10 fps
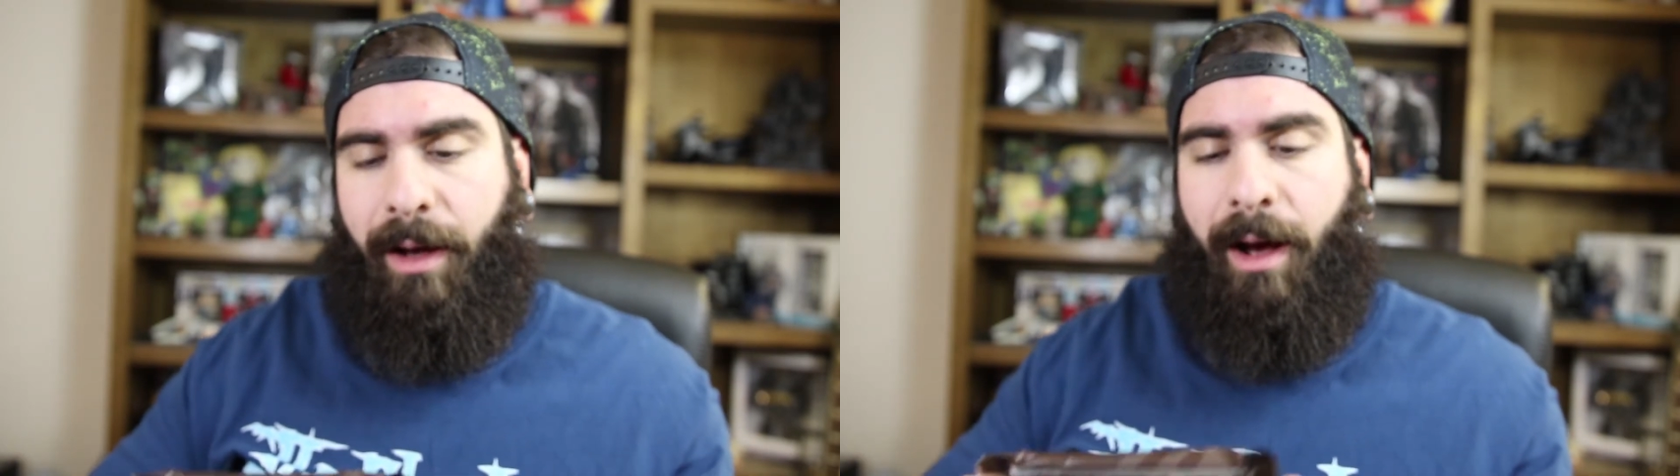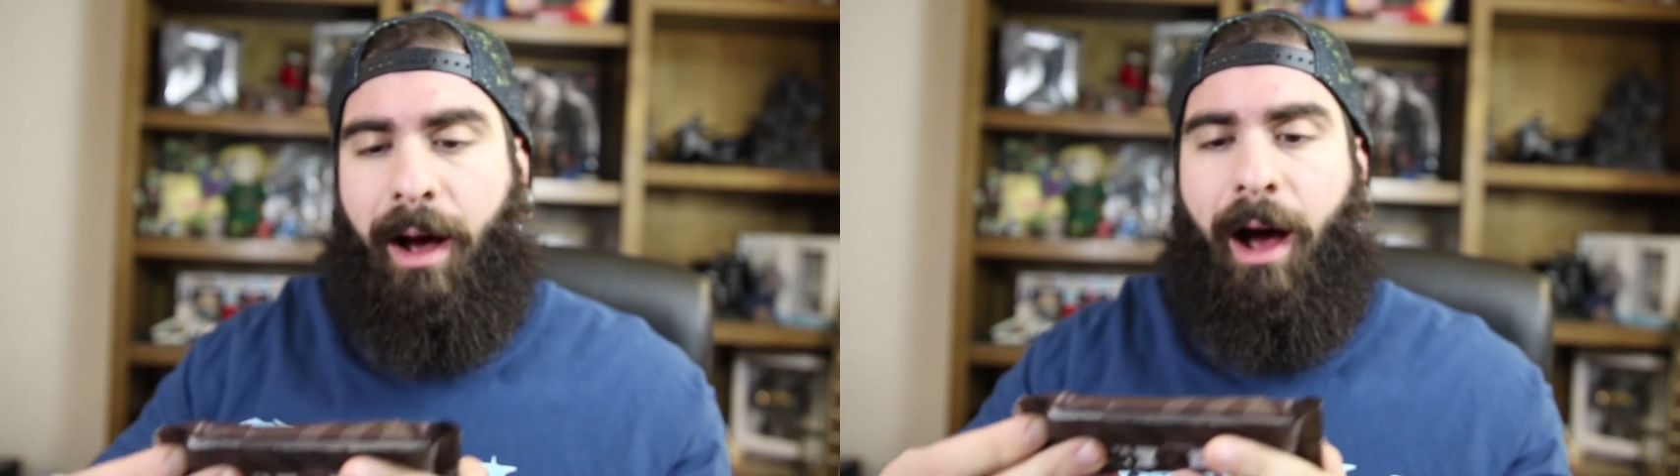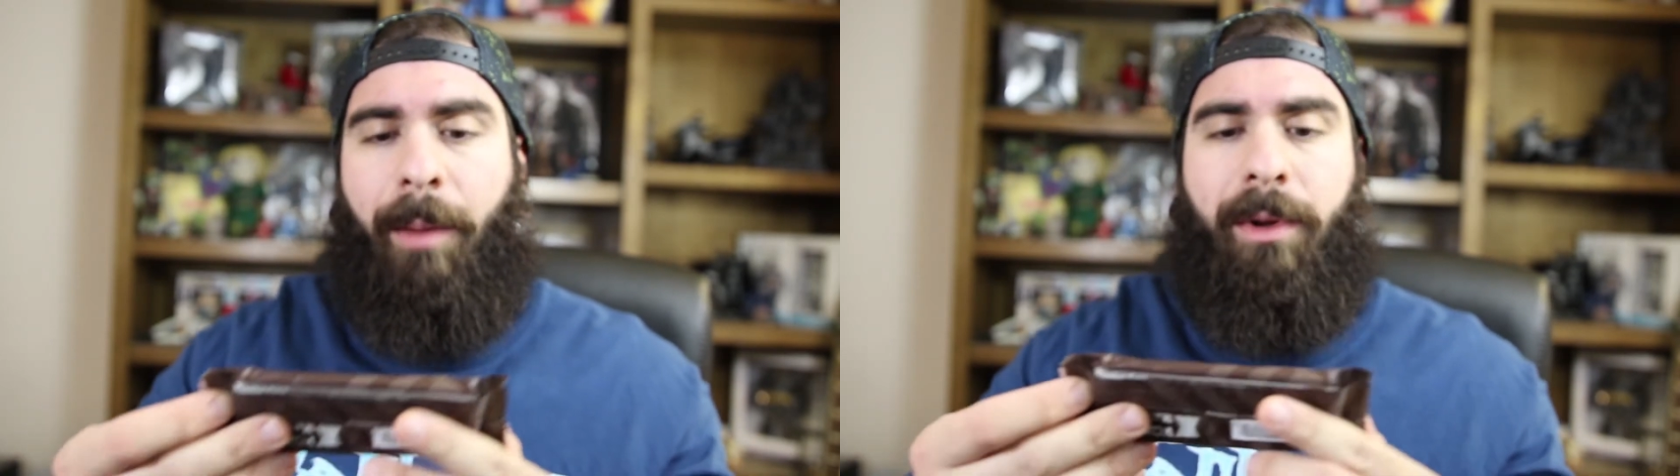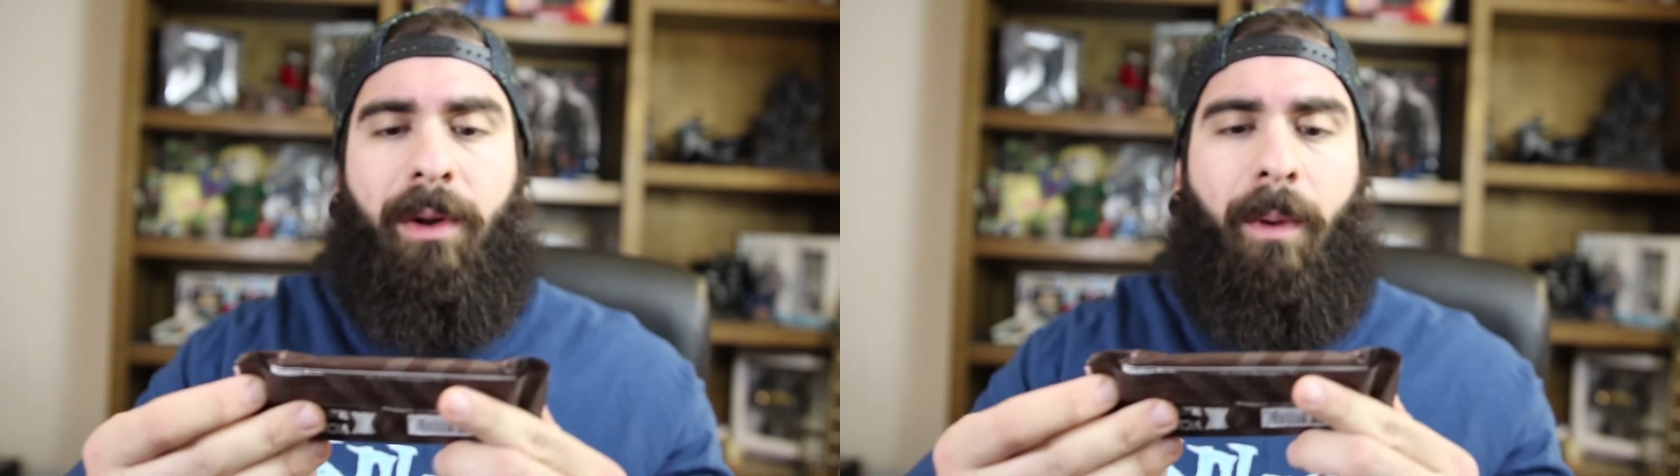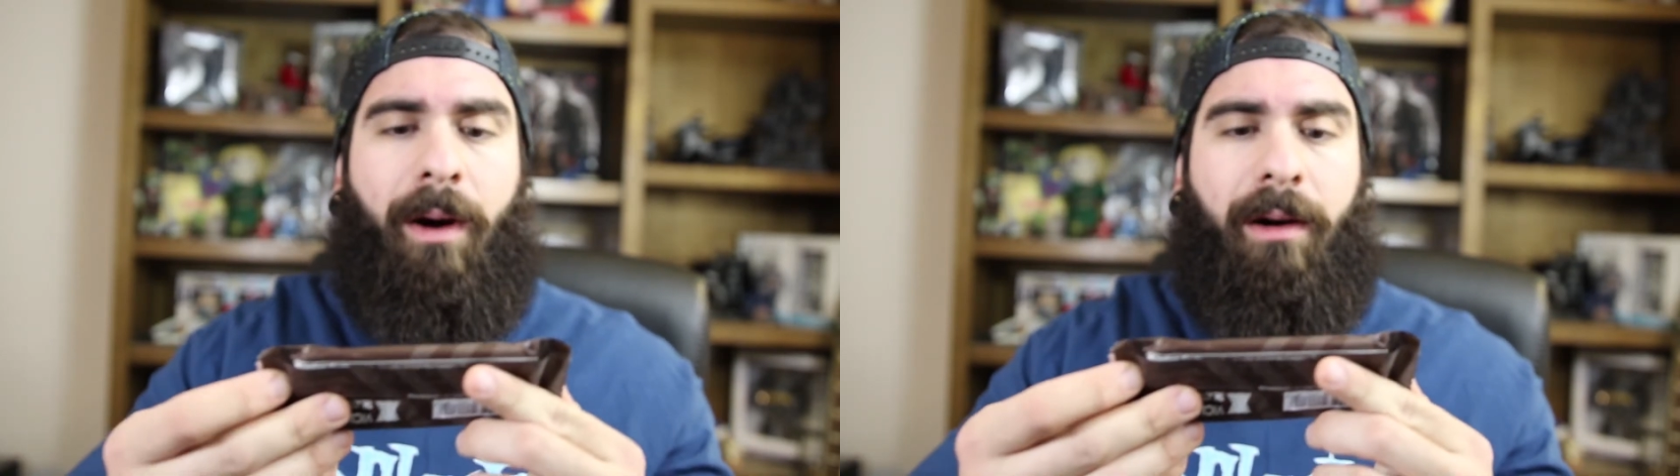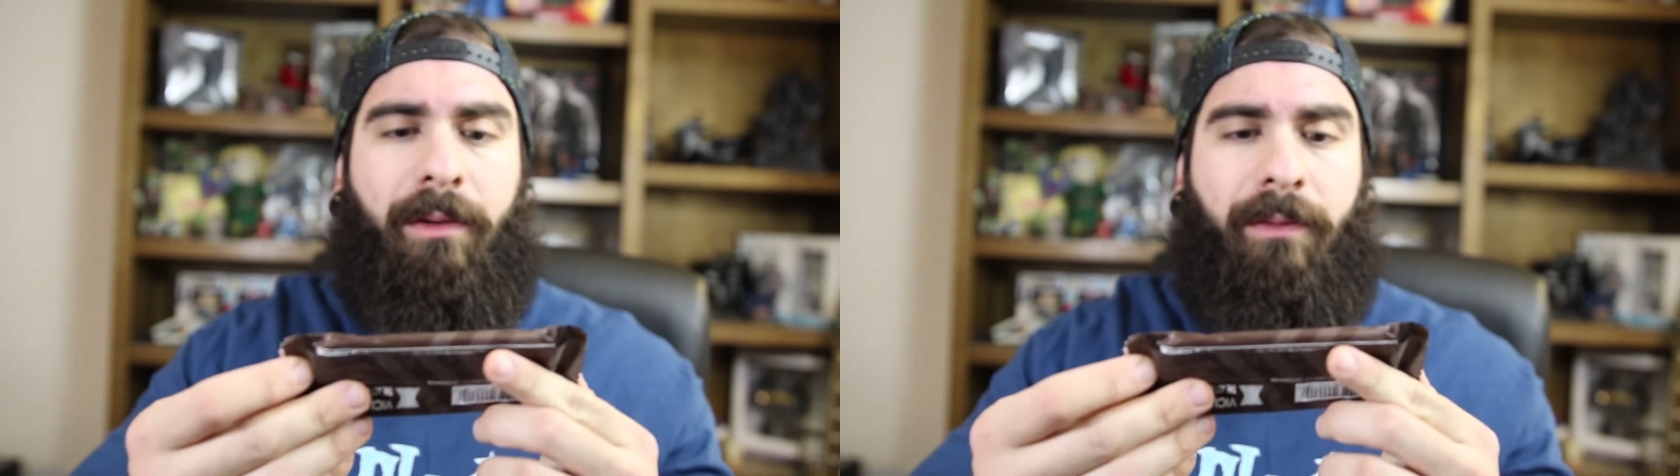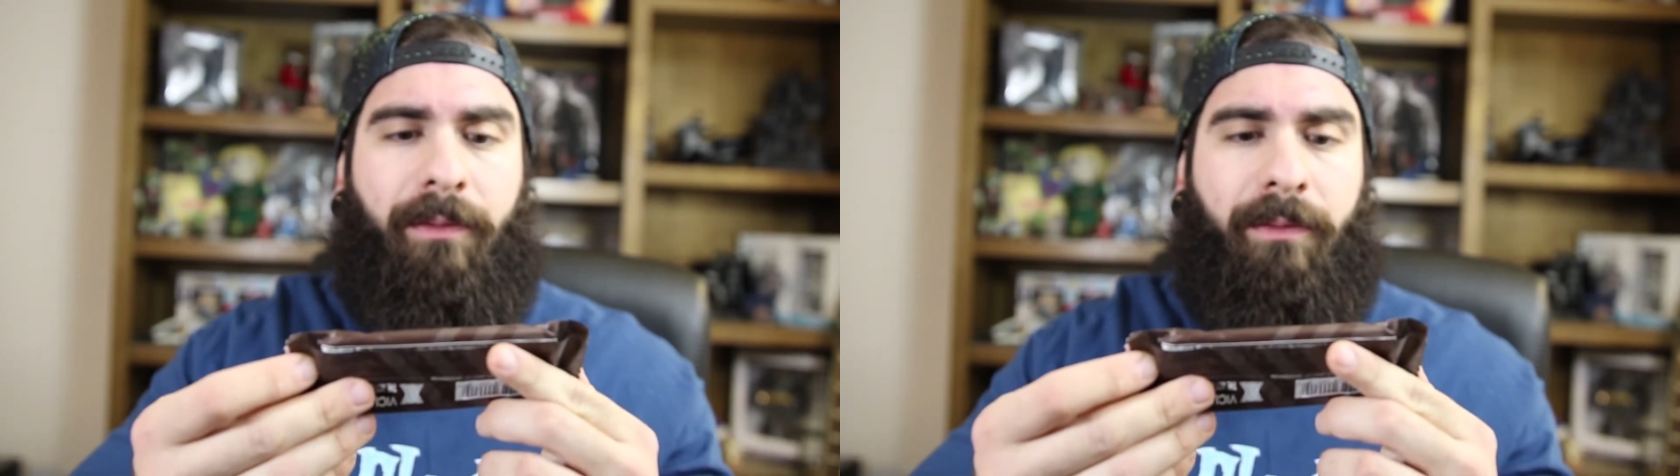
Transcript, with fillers: Uh, Amino